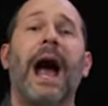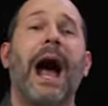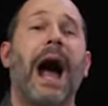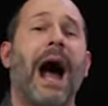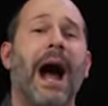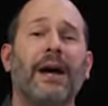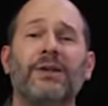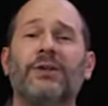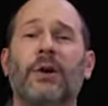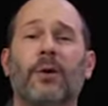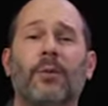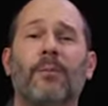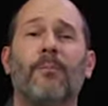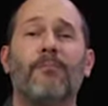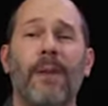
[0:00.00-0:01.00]
I
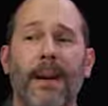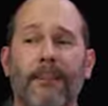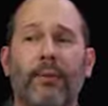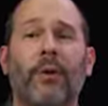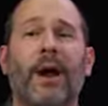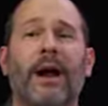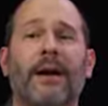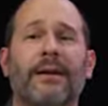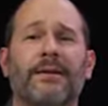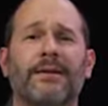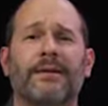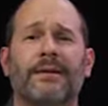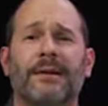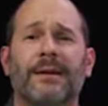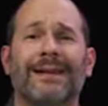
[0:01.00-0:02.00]
don't
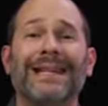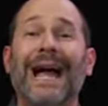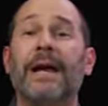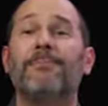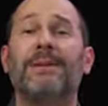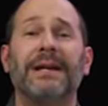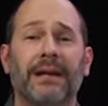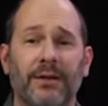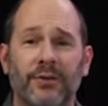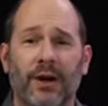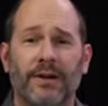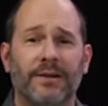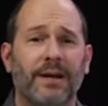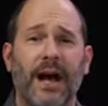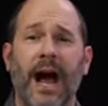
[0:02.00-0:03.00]
memorize the IP
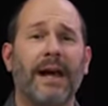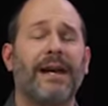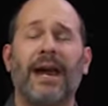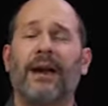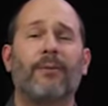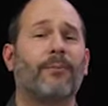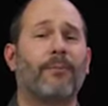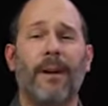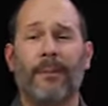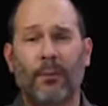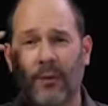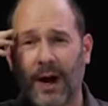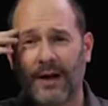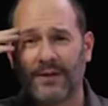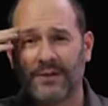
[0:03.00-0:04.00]
address. I can't
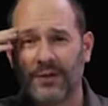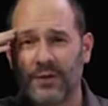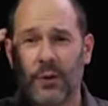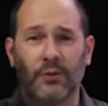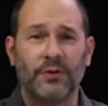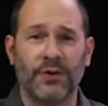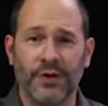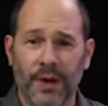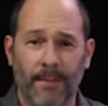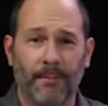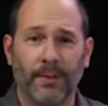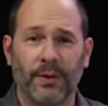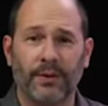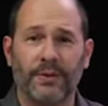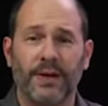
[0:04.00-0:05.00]
memorize those
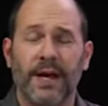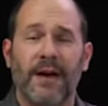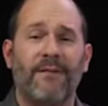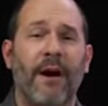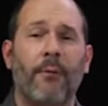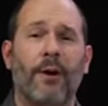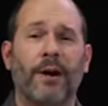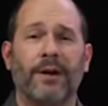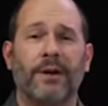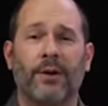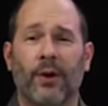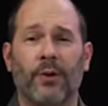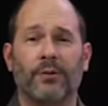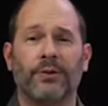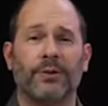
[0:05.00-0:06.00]
numbers. If I want to
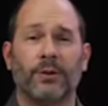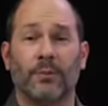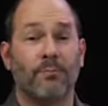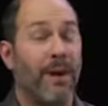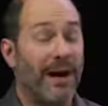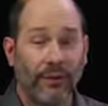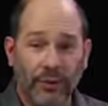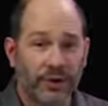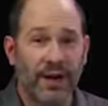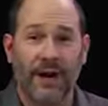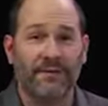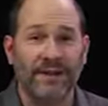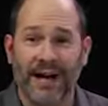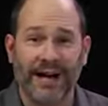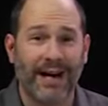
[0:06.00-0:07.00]
go to
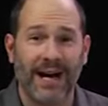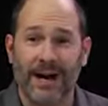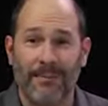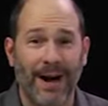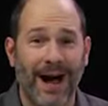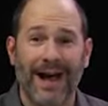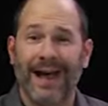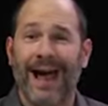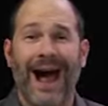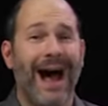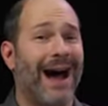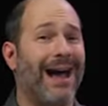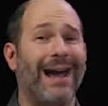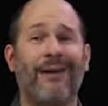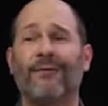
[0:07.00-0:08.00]
Microsoft.com,
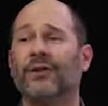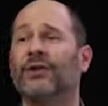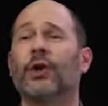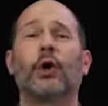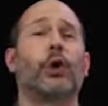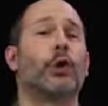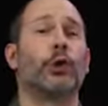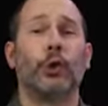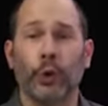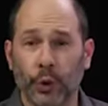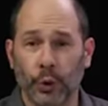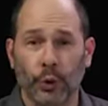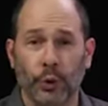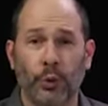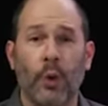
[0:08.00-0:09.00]
I haven't a
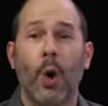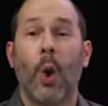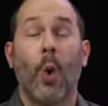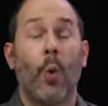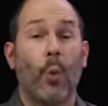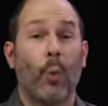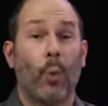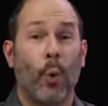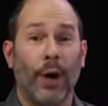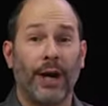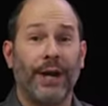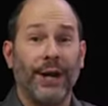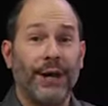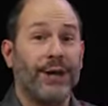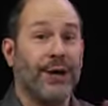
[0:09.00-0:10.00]
clue
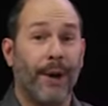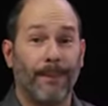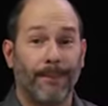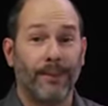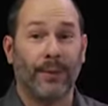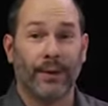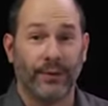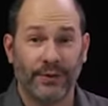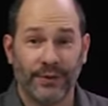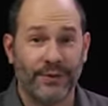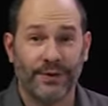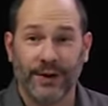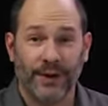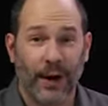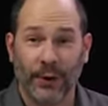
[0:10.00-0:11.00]
what
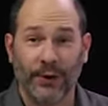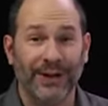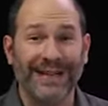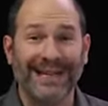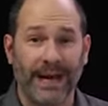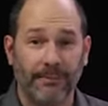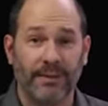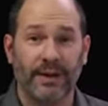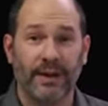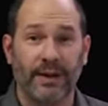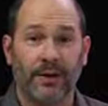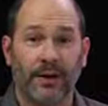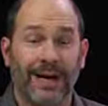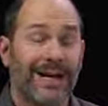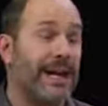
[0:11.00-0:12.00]
numbers are going to get me
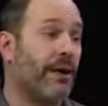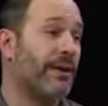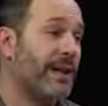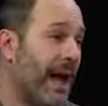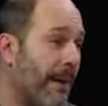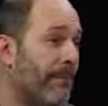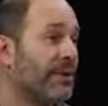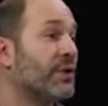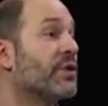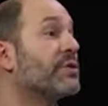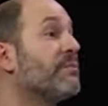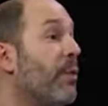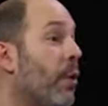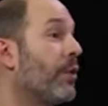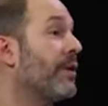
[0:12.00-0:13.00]
there. Not only that, but there's
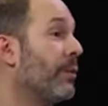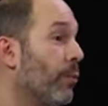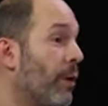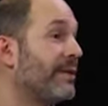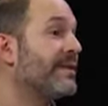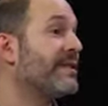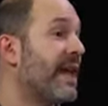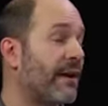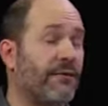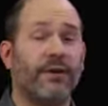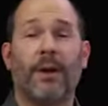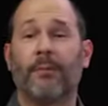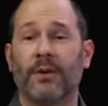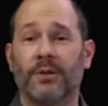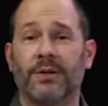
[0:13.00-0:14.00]
more than one set of
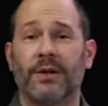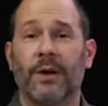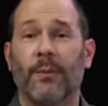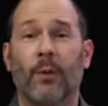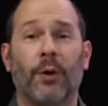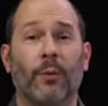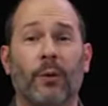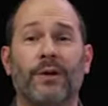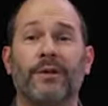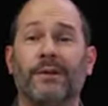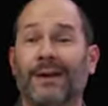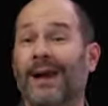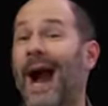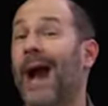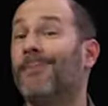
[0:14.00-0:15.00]
numbers, more than
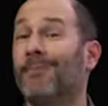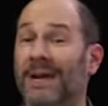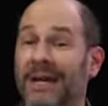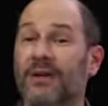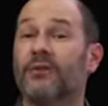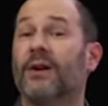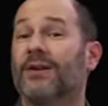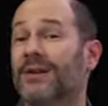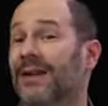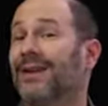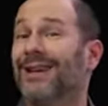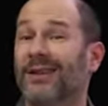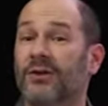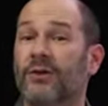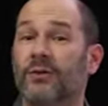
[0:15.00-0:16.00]
one IP address that
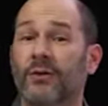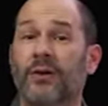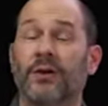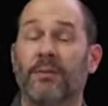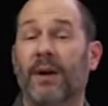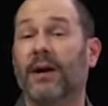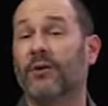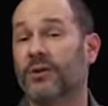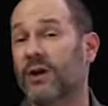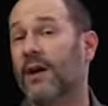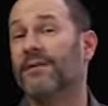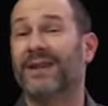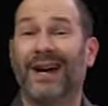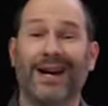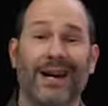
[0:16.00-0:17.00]
gets you to the
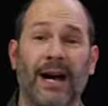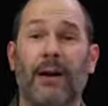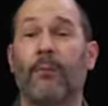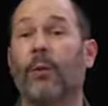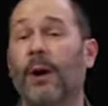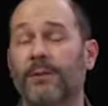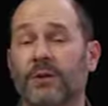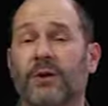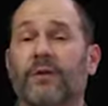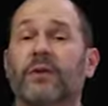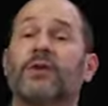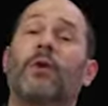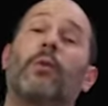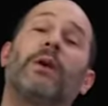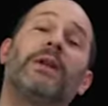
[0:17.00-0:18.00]
Microsoft.com web server.
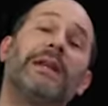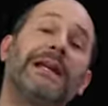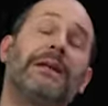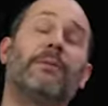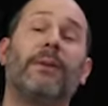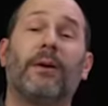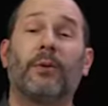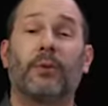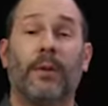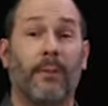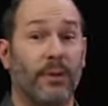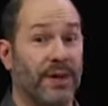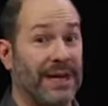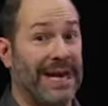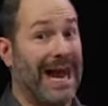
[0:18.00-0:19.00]
So we need to be able to
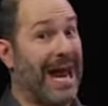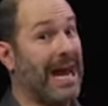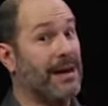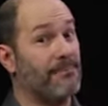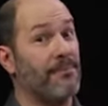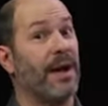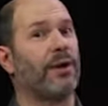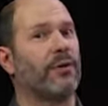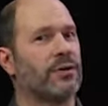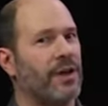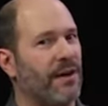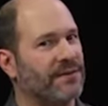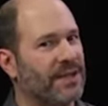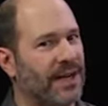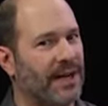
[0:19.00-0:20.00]
remember the name,
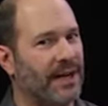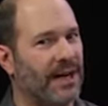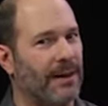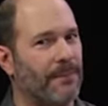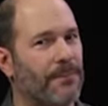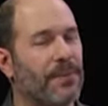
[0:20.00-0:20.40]
Microsoft.com.